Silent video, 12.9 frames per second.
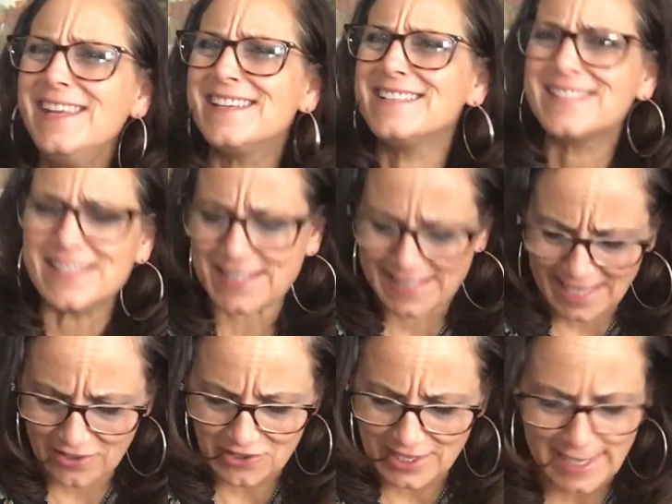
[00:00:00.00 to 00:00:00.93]
is the
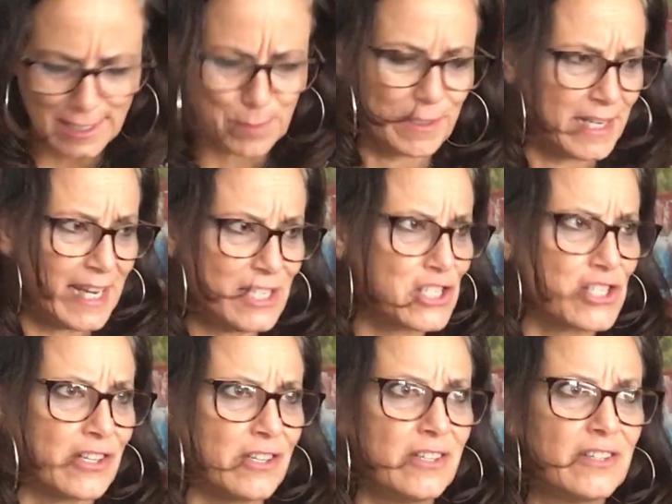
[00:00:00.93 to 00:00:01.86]
standard
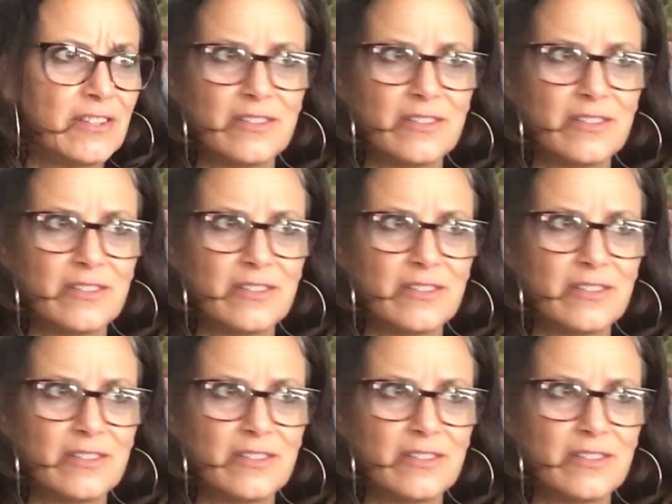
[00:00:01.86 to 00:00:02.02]
explanation?